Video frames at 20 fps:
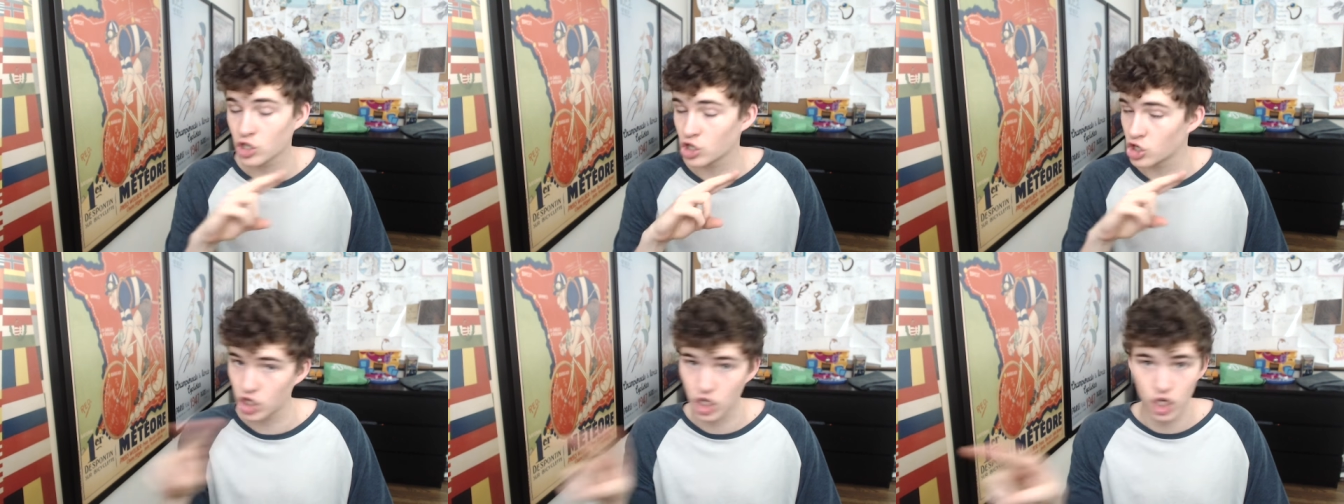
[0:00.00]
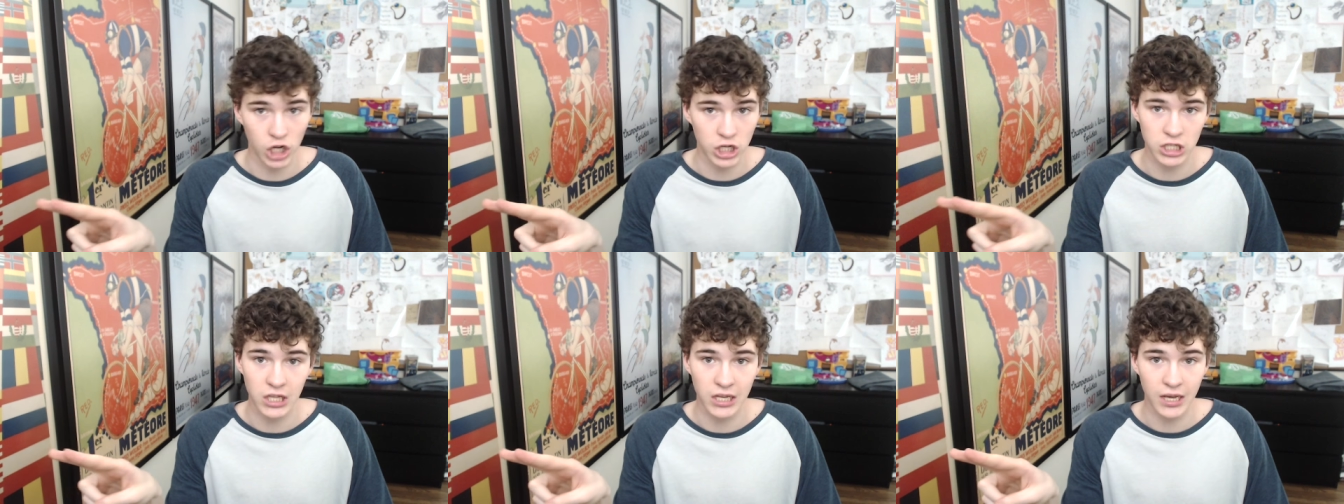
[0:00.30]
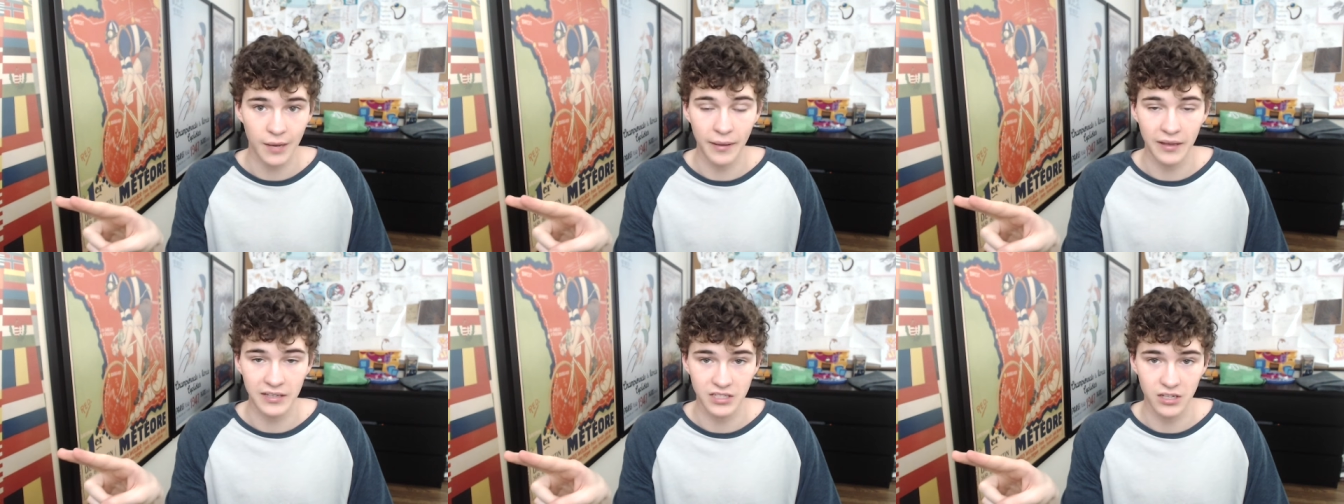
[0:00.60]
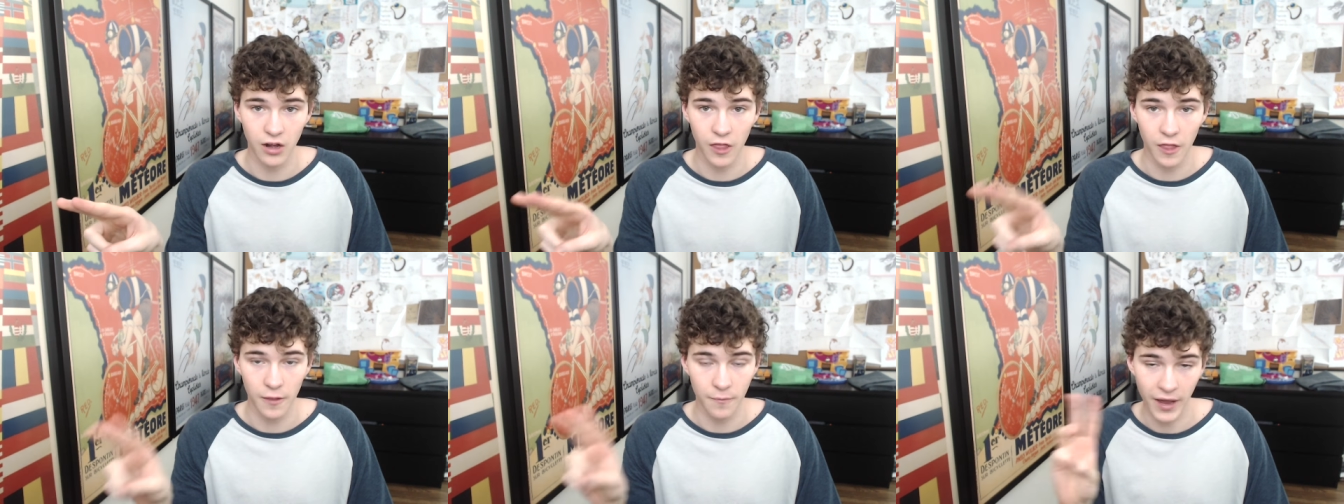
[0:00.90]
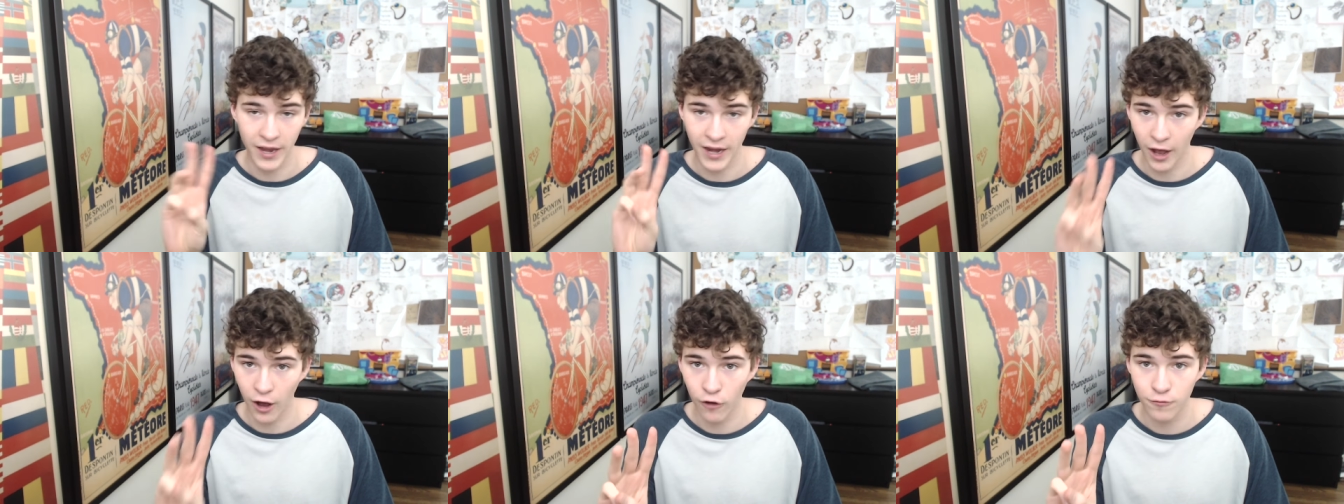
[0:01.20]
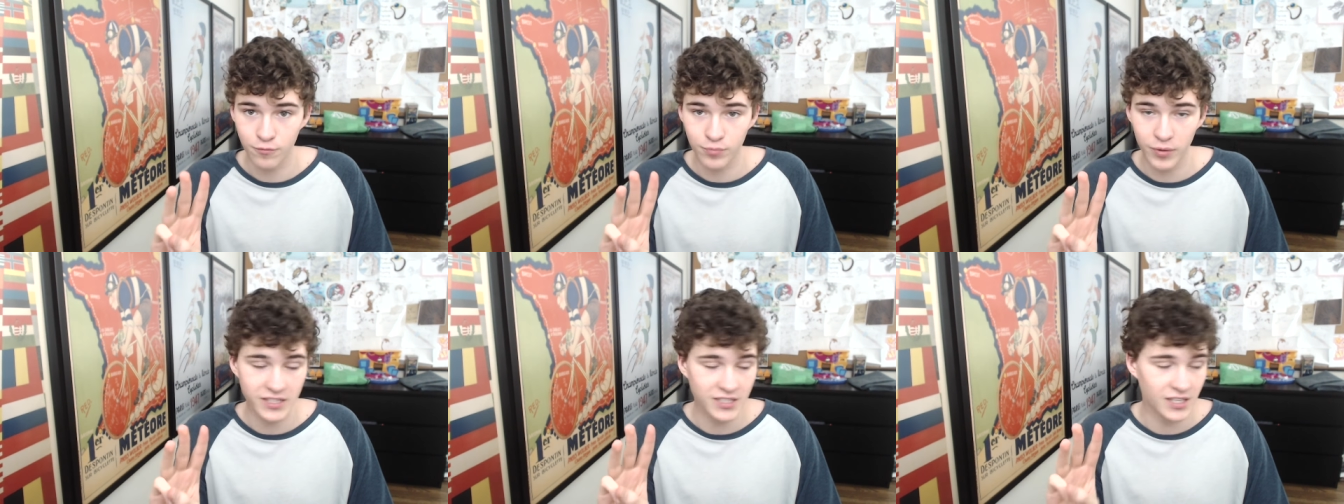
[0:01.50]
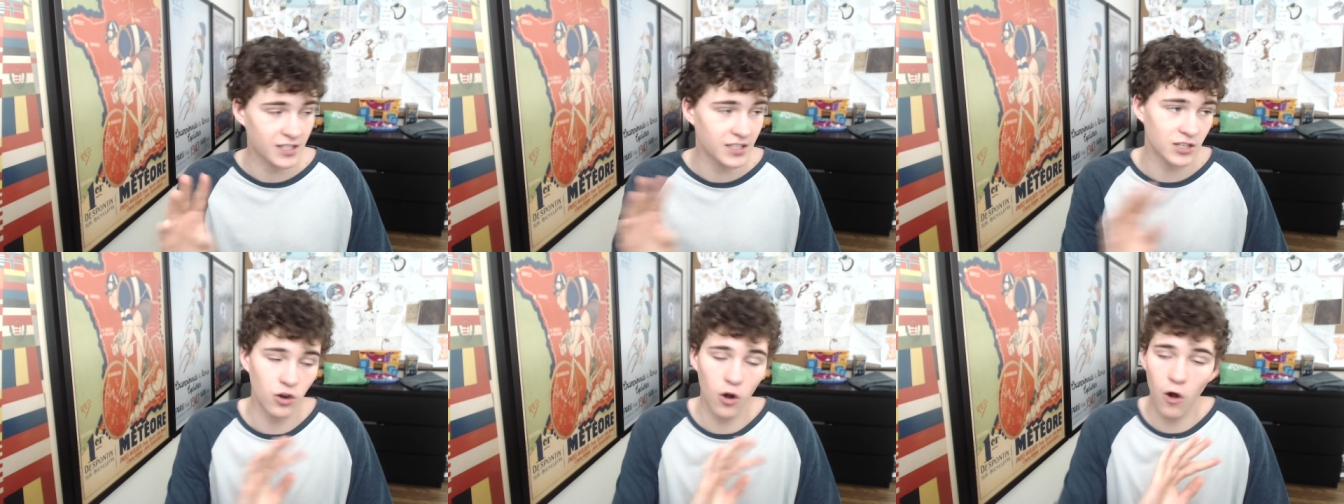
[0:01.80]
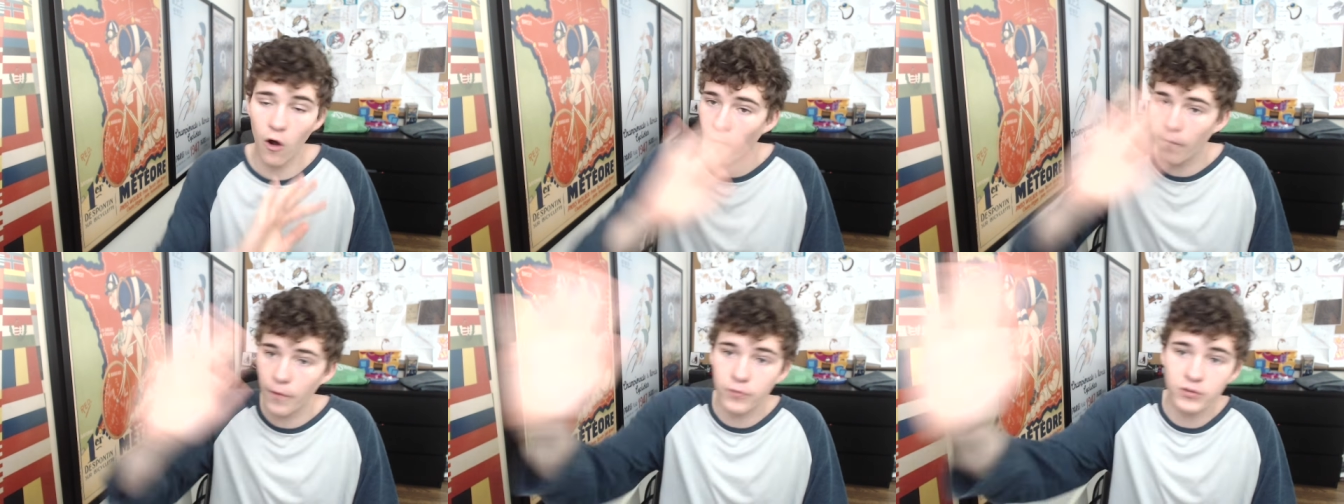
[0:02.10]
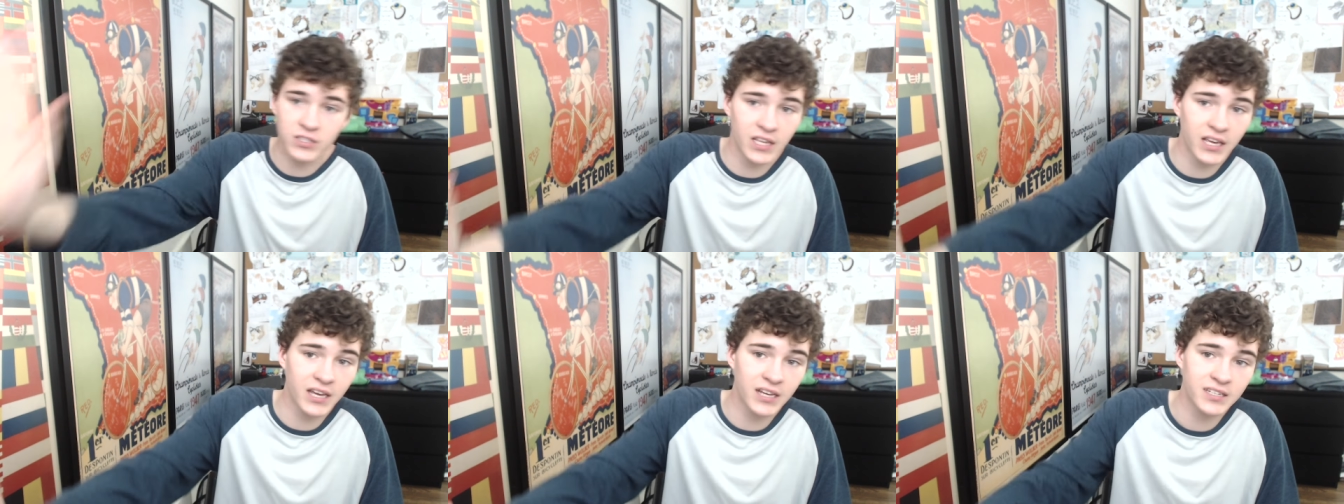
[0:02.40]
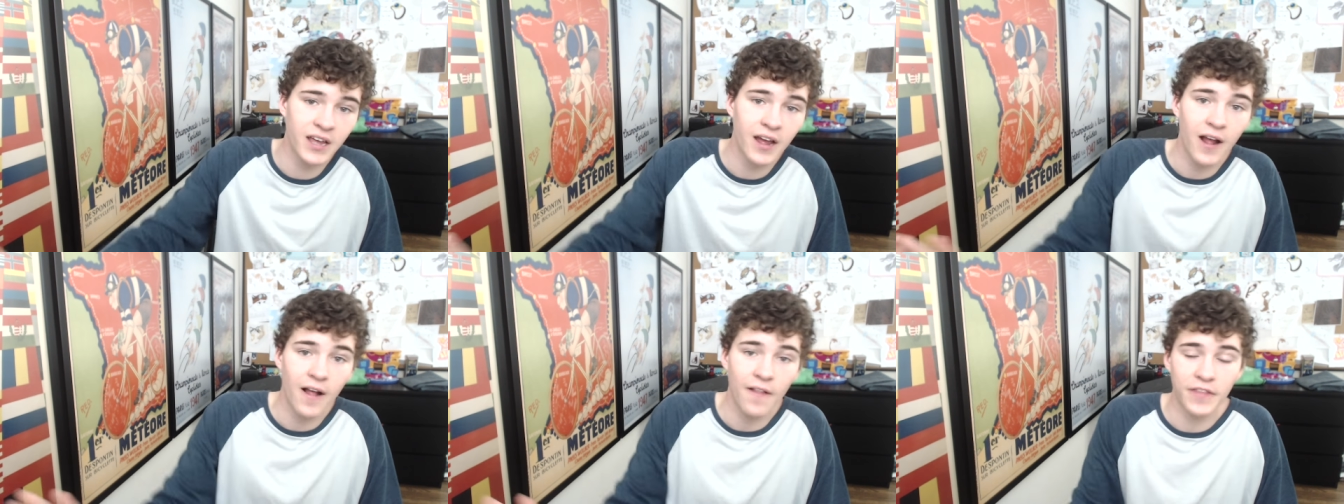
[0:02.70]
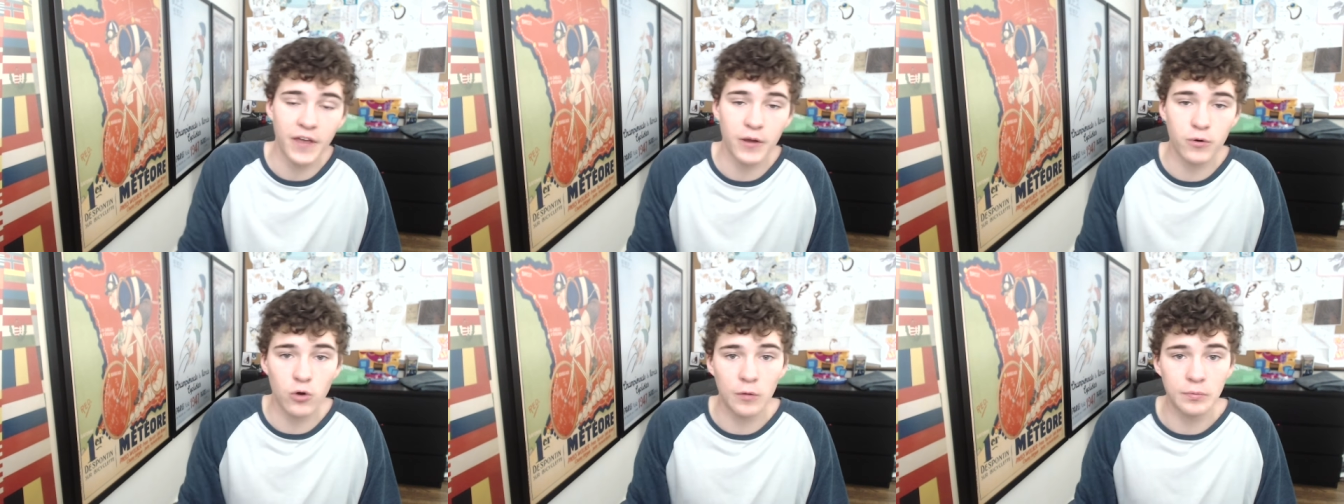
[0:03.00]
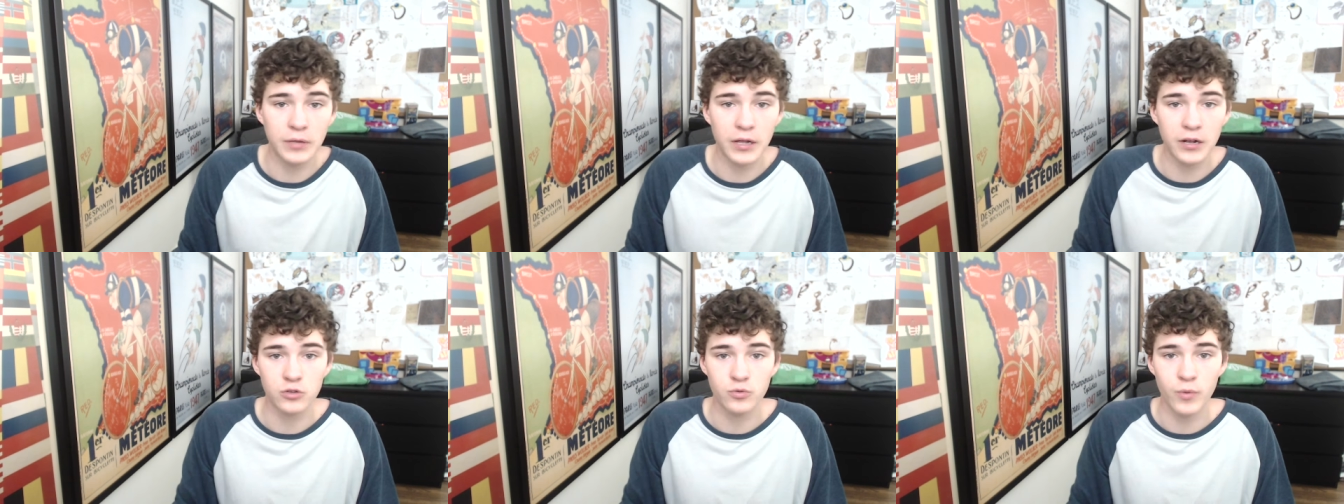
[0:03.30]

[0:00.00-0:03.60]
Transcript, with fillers: just look amazing on them and elf bracelets and all those things that role players